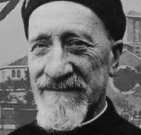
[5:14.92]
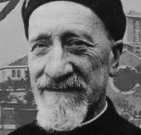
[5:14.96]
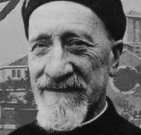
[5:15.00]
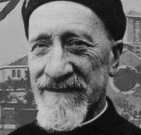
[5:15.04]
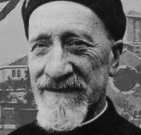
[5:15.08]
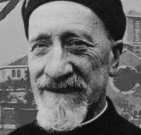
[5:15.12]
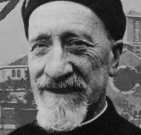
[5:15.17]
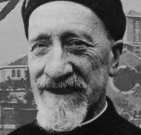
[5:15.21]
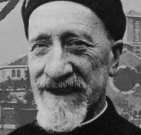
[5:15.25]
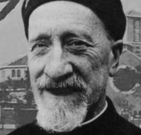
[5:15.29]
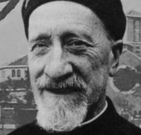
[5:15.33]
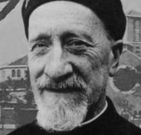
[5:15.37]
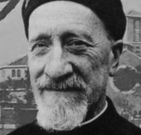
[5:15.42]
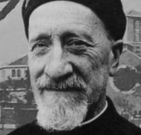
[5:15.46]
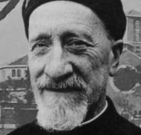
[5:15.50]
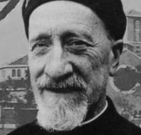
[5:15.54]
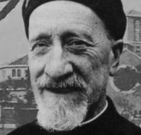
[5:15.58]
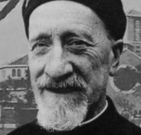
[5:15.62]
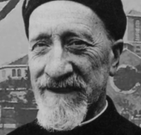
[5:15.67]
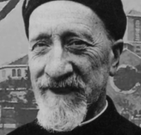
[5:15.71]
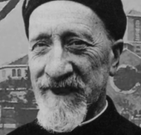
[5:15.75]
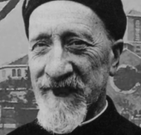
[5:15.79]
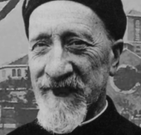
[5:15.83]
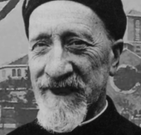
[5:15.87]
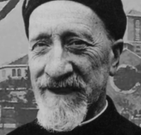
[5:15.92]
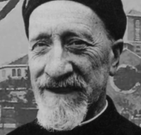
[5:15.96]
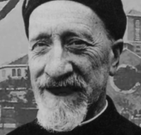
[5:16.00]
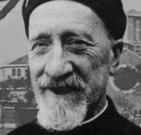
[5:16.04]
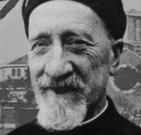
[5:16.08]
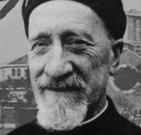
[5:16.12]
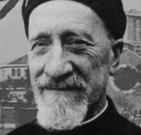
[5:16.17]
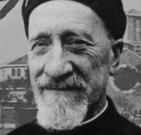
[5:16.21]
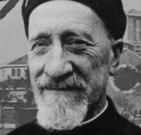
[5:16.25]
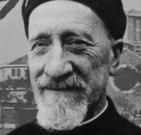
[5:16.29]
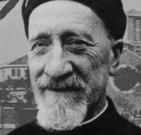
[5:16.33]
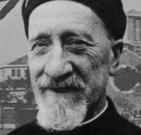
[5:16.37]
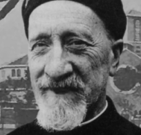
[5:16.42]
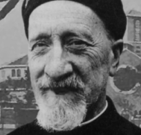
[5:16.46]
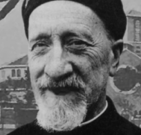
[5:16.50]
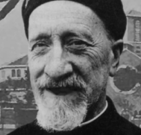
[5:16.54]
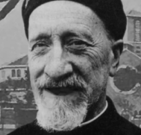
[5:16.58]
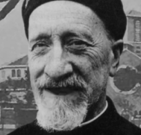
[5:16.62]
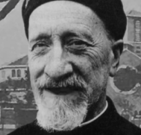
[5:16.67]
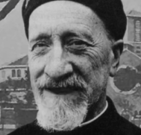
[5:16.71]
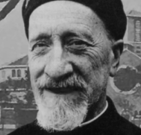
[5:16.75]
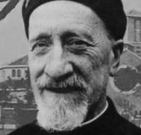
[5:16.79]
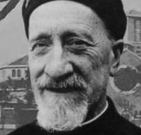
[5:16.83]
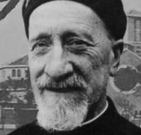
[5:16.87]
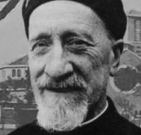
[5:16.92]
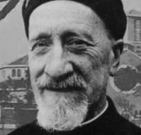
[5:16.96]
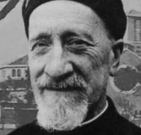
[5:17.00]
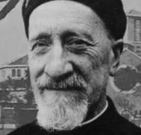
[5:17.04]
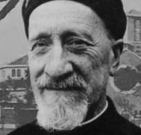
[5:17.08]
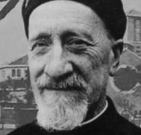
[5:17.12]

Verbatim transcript: I left my parish in Hongkou